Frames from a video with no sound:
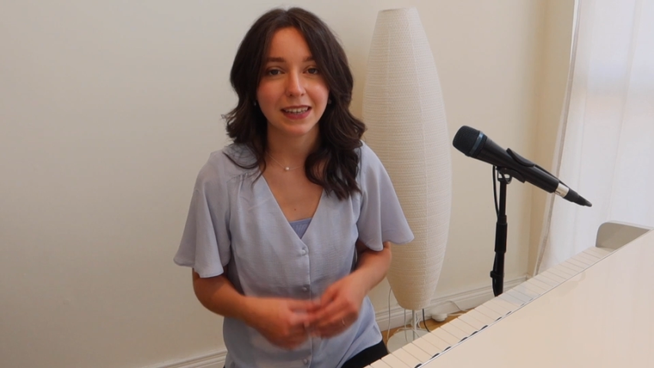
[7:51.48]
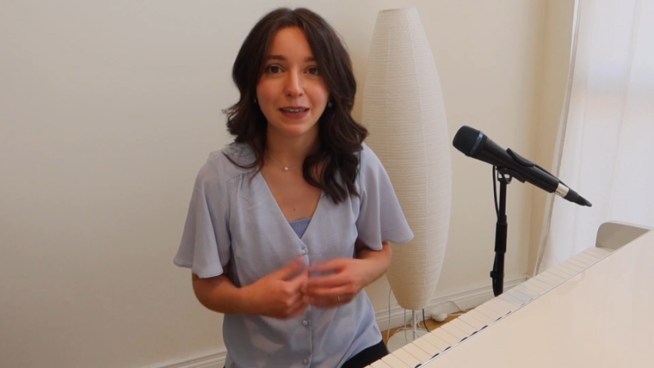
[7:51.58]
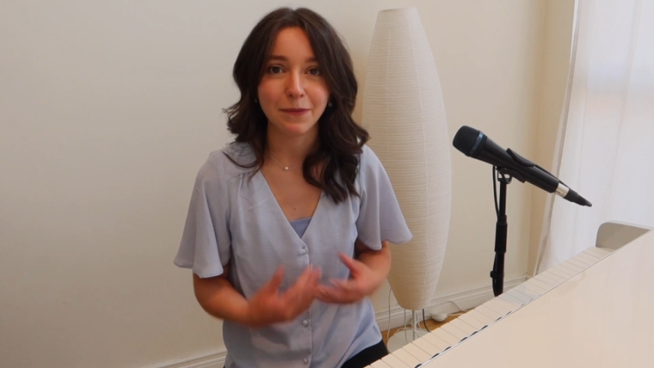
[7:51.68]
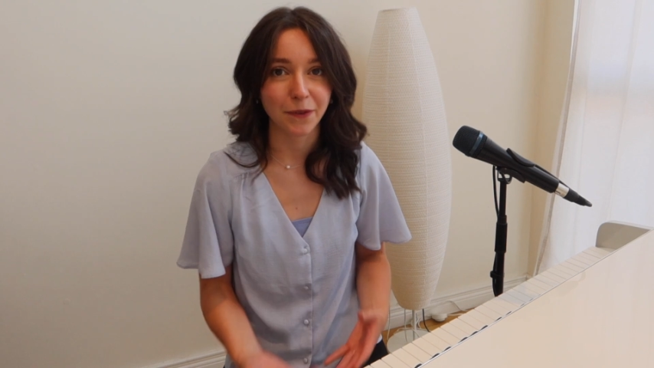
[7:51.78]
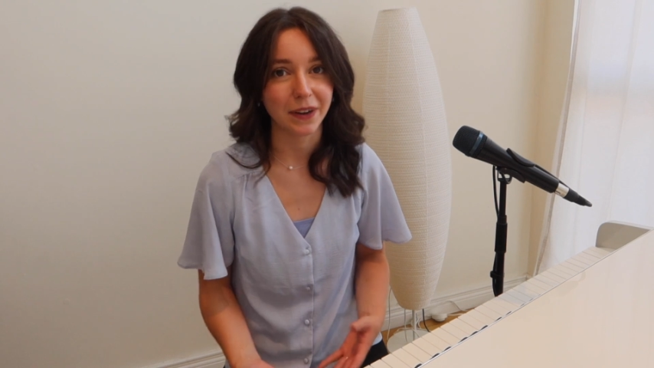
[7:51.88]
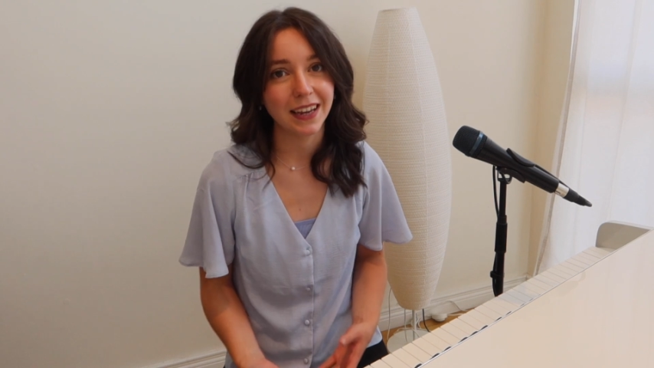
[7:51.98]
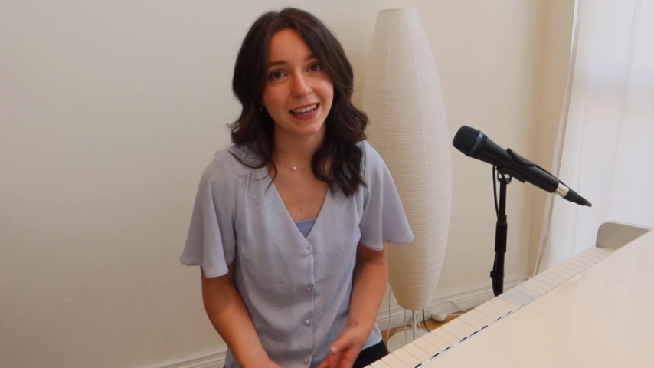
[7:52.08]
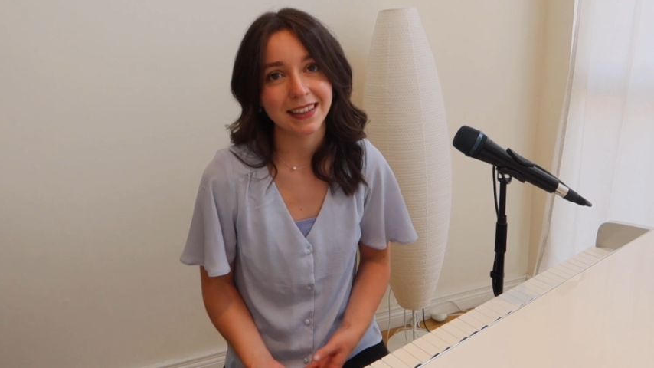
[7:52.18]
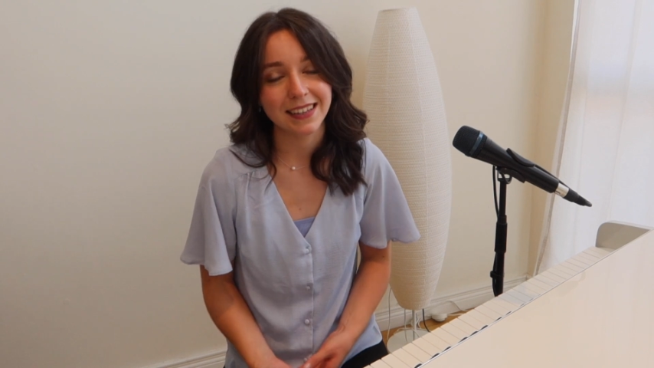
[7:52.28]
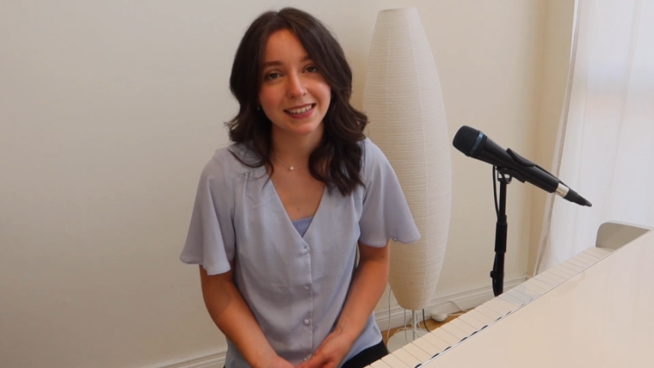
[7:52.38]
keep working
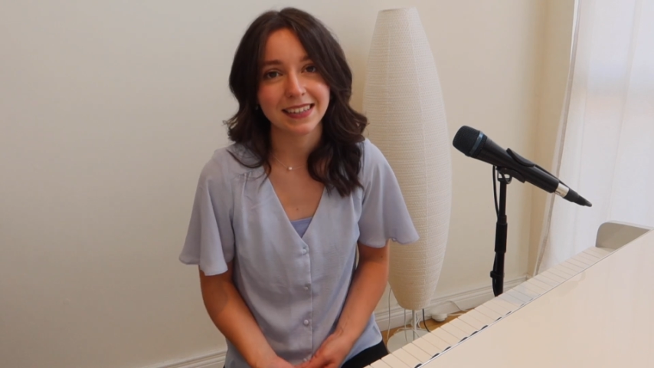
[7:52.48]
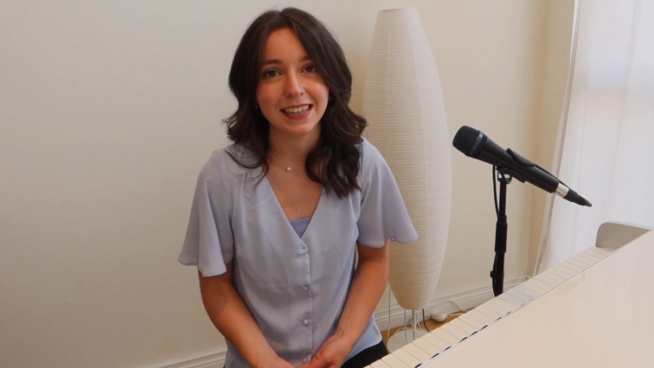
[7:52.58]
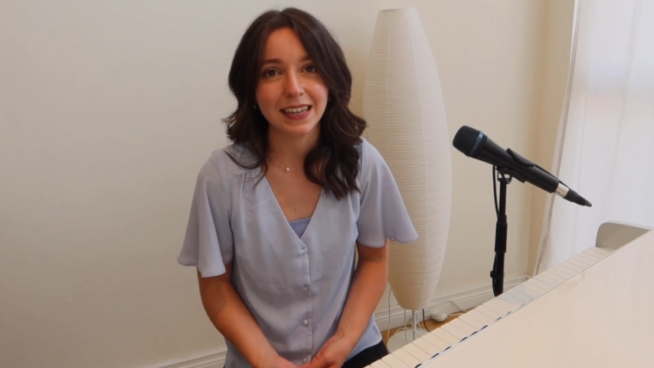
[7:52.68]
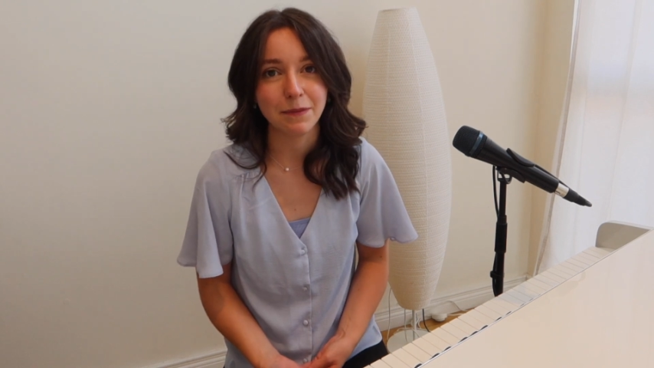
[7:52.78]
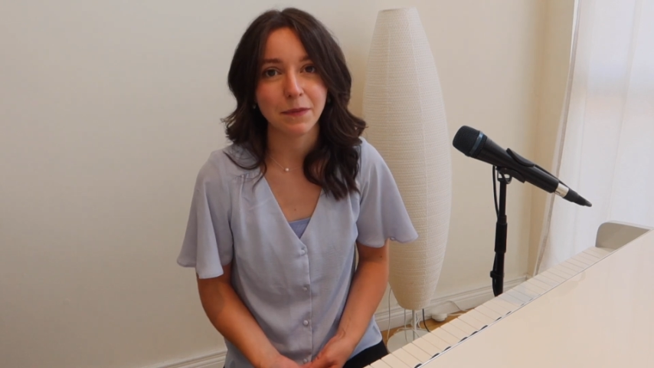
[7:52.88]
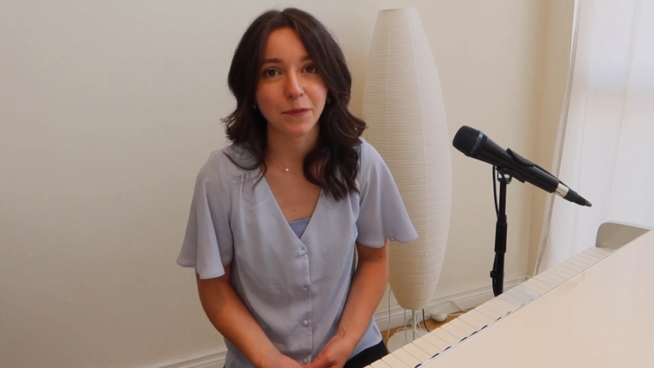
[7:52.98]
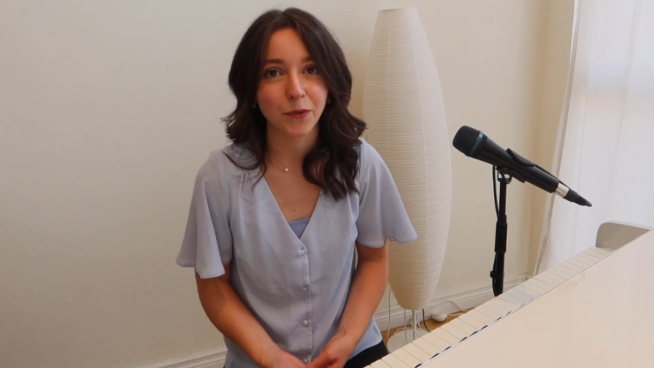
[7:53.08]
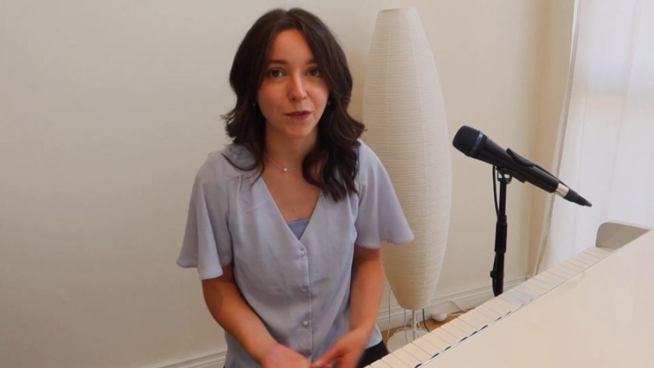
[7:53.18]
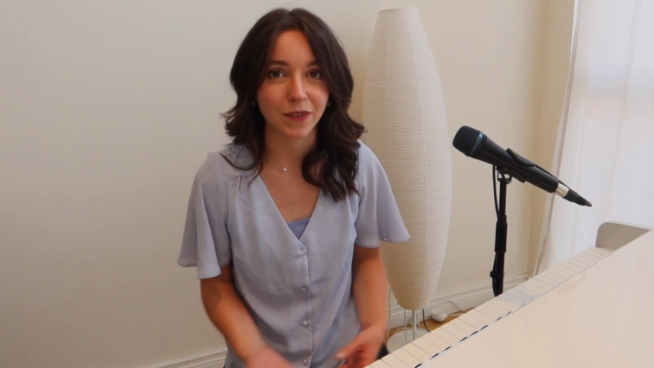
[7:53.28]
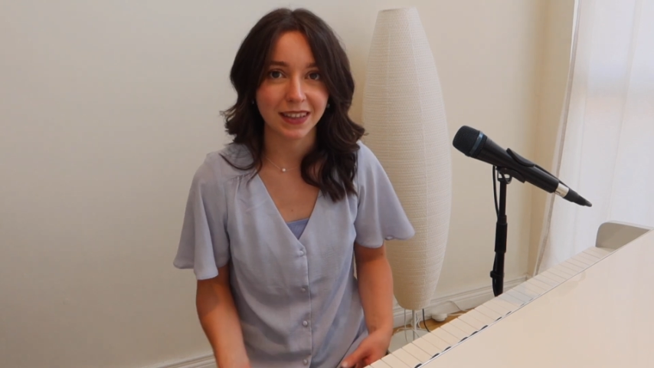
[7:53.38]
at this and to keep
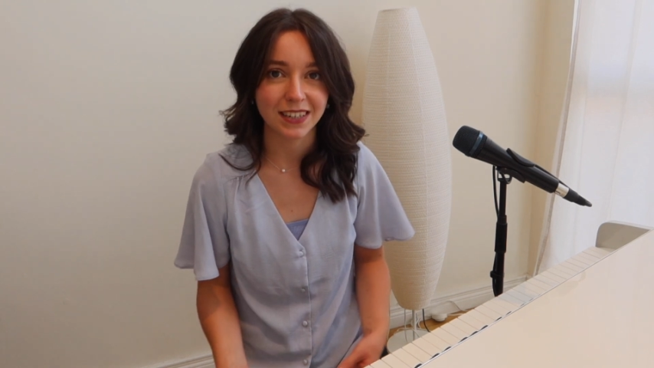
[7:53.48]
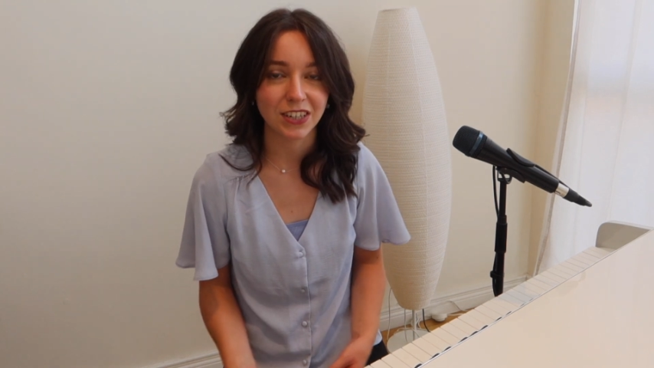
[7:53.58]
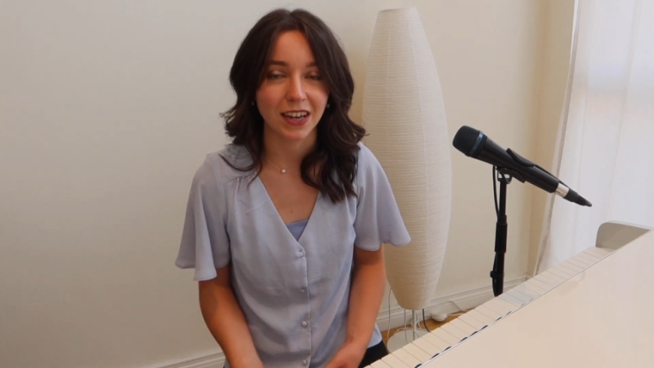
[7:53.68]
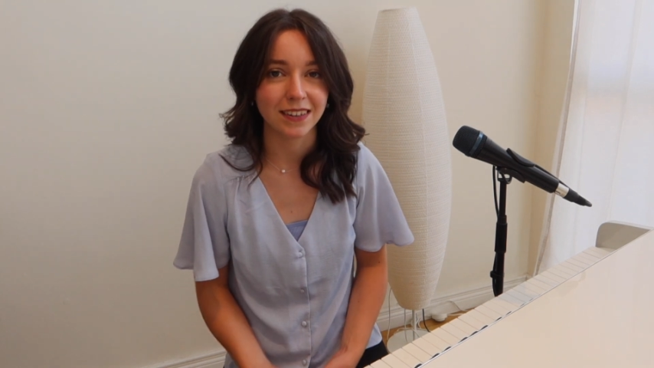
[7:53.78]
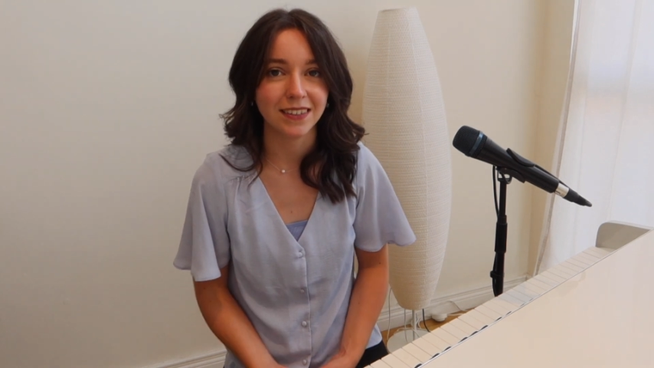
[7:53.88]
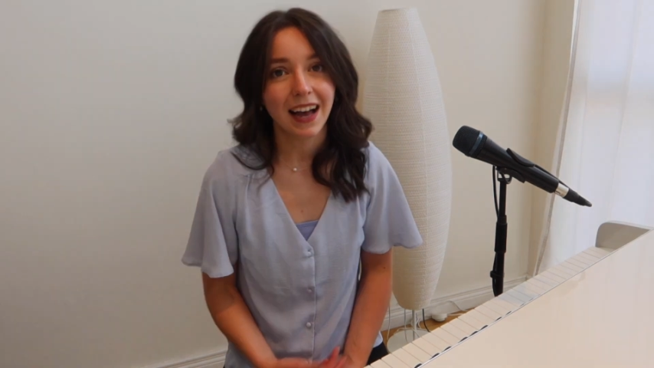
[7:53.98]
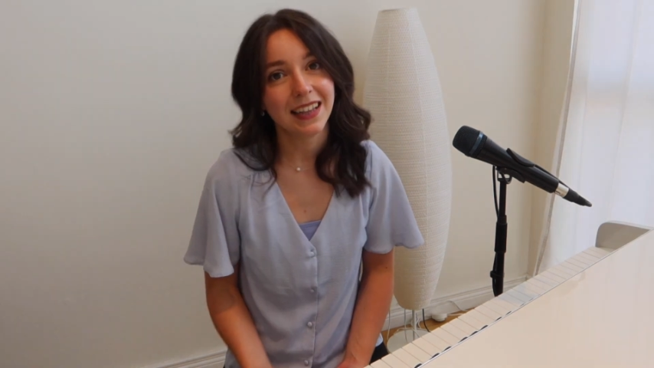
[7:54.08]
improving this channel.